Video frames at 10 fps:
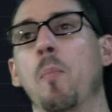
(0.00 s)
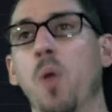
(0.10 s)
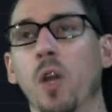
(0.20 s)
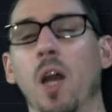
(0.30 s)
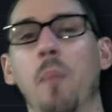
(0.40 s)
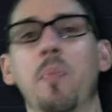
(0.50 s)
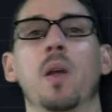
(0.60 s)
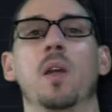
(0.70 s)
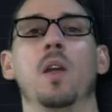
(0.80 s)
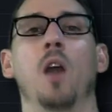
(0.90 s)
put up
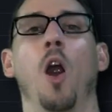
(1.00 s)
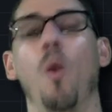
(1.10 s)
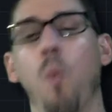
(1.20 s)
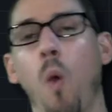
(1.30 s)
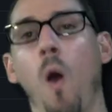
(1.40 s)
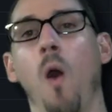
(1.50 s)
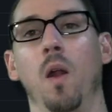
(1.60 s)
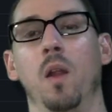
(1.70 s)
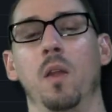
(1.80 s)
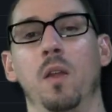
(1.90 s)
a
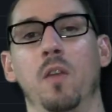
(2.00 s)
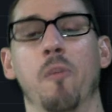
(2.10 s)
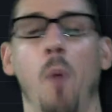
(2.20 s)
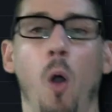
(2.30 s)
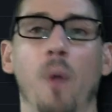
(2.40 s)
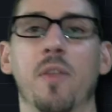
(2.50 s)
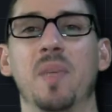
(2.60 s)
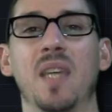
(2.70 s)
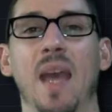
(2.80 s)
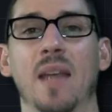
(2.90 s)
wall from all the
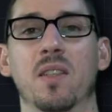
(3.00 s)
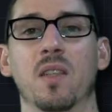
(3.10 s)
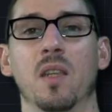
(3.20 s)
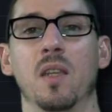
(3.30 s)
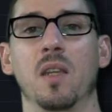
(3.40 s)
BS